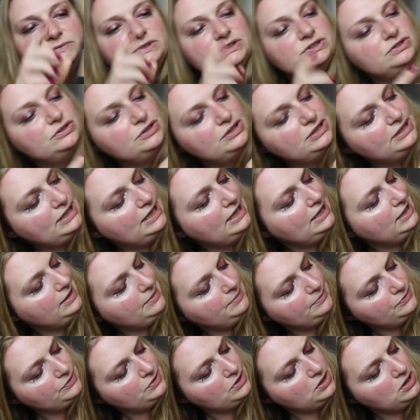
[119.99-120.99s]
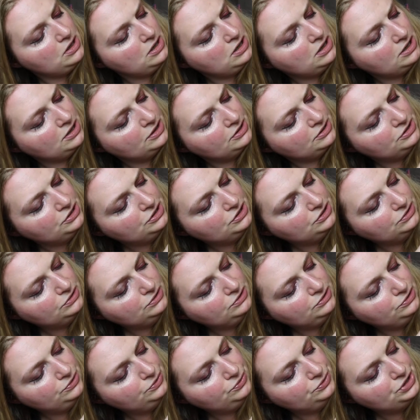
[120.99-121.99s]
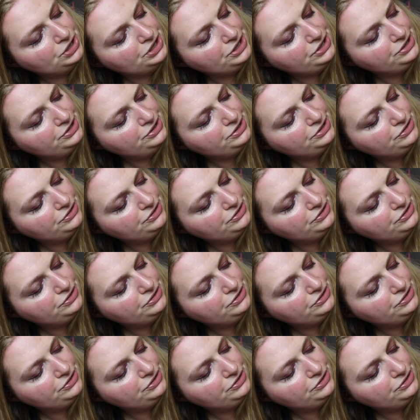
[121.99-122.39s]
So the names are Luna,